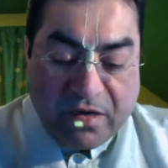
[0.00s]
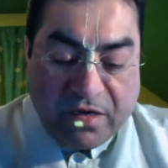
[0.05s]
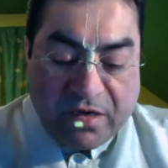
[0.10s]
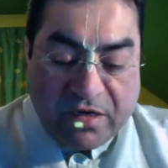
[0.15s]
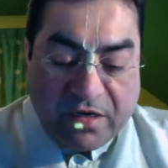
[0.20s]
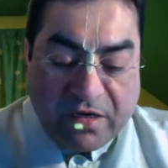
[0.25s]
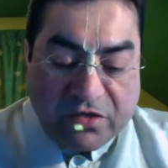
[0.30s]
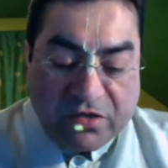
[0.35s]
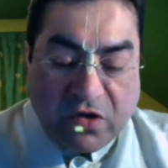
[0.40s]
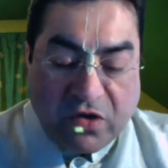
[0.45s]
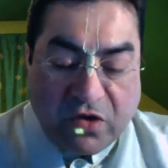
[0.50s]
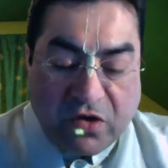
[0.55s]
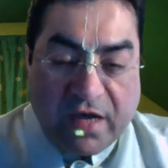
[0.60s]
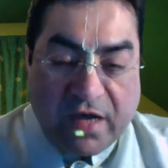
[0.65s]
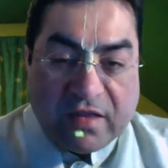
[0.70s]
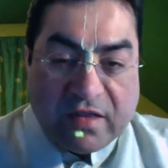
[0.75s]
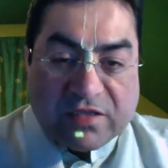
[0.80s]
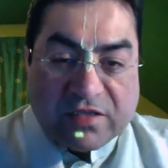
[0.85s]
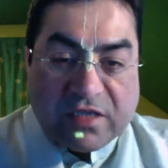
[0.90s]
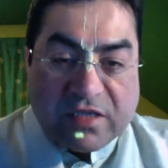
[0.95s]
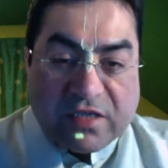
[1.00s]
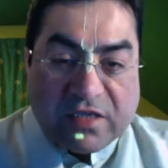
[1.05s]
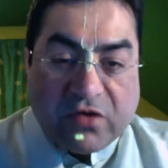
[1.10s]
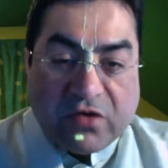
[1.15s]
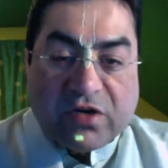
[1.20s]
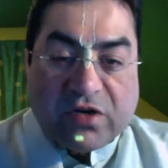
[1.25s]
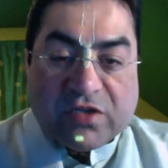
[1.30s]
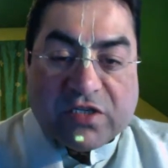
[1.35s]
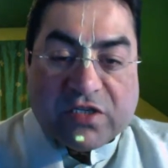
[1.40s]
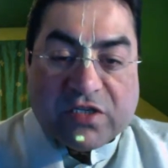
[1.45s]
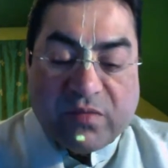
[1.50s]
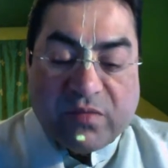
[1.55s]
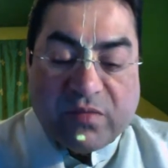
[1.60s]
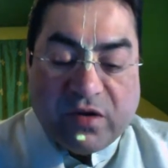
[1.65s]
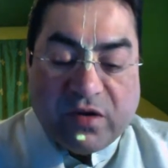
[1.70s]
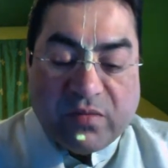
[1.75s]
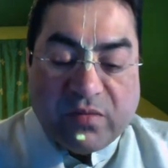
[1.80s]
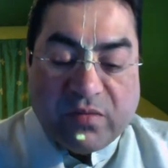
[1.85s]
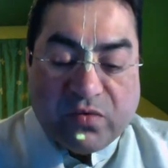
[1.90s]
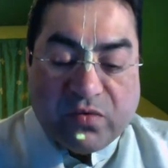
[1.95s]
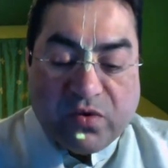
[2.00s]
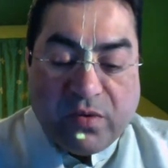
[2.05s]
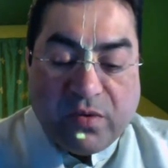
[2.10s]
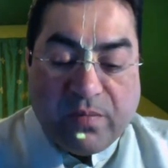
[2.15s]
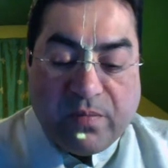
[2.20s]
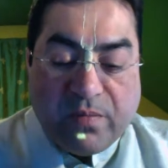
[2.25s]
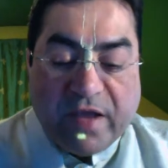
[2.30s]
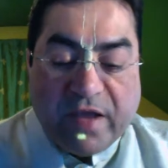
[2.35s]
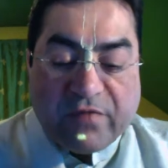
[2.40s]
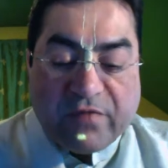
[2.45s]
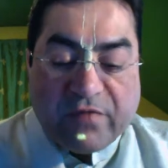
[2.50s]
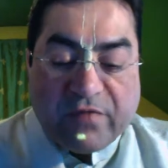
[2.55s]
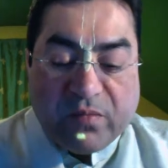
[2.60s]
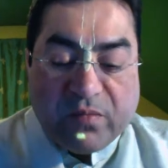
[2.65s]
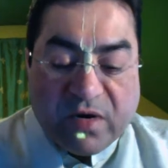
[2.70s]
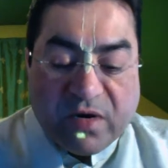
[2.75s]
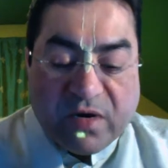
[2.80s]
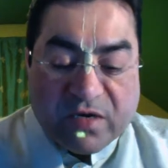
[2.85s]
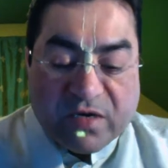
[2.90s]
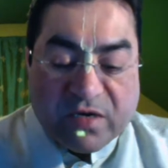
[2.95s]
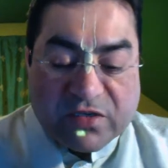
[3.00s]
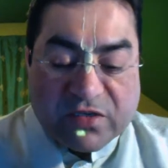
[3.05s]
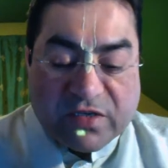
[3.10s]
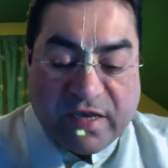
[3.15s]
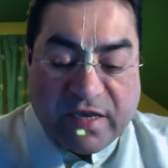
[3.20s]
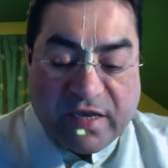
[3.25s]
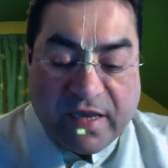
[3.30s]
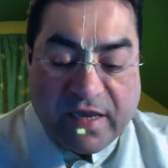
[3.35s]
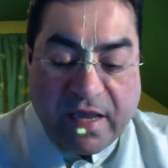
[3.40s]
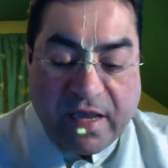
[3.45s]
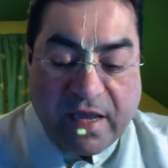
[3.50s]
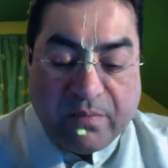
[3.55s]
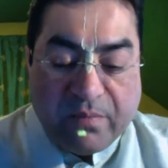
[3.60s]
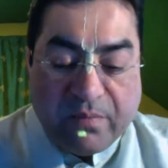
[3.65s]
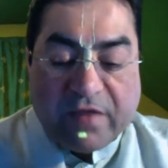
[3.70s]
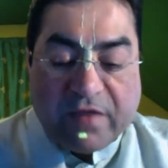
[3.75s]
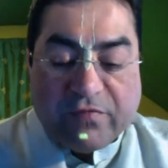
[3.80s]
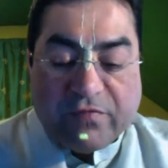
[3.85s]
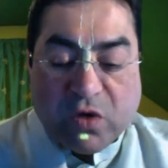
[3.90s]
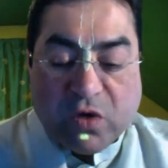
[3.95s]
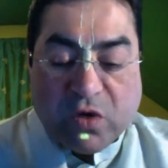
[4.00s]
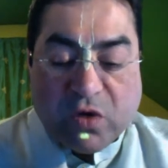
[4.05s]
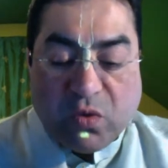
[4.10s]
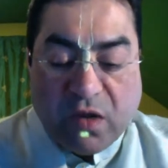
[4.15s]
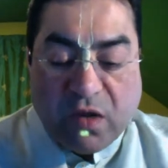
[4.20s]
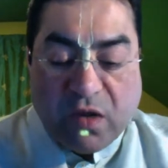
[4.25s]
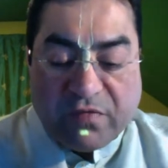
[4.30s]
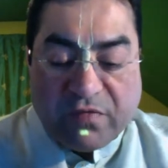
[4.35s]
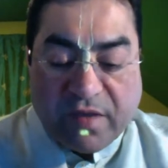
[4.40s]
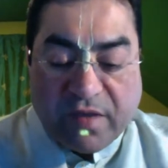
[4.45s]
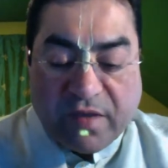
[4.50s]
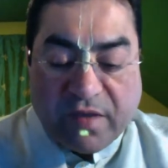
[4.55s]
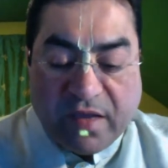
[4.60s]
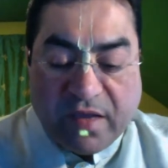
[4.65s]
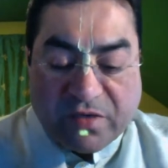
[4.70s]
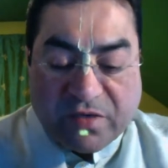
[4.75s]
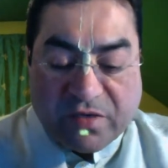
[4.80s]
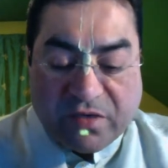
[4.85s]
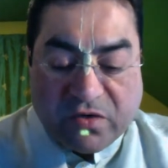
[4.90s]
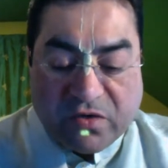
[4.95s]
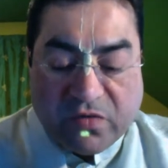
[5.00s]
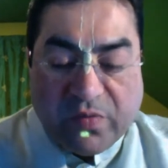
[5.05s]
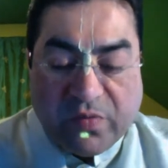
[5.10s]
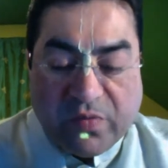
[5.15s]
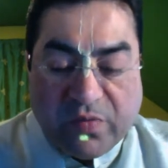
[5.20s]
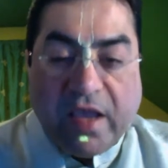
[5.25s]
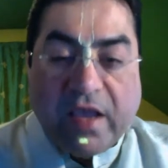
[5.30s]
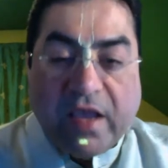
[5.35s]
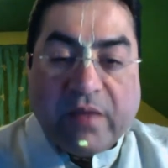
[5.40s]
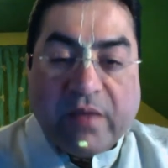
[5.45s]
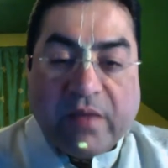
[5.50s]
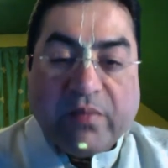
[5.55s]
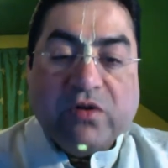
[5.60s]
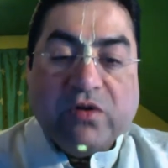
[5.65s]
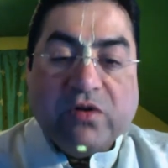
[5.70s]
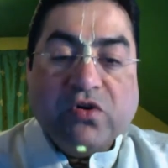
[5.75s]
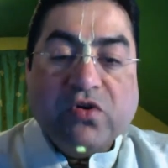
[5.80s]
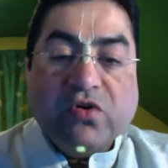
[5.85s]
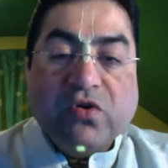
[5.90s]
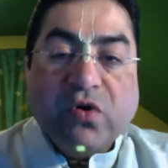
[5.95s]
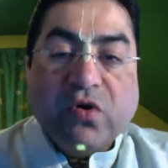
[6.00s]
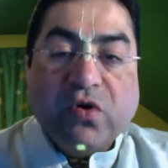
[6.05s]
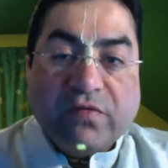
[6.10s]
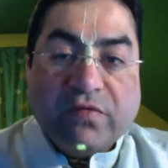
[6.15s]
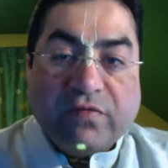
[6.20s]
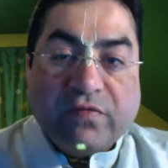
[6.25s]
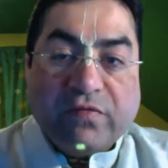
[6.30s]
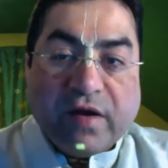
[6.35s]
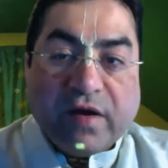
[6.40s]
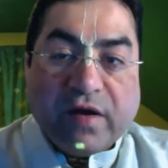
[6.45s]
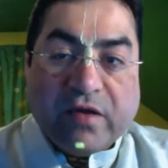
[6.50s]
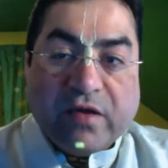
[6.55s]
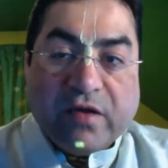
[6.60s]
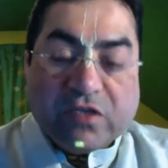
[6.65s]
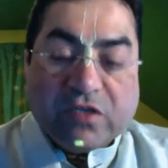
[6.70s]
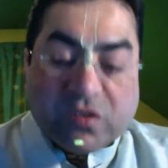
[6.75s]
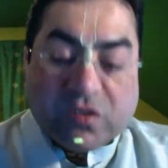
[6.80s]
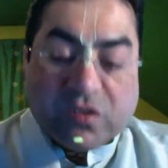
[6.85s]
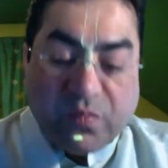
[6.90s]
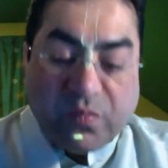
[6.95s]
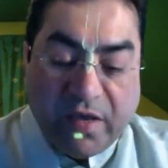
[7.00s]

So Haridas Thakur, in a similar mood, begged for mercy and begged for qualification to be able to glorify or speak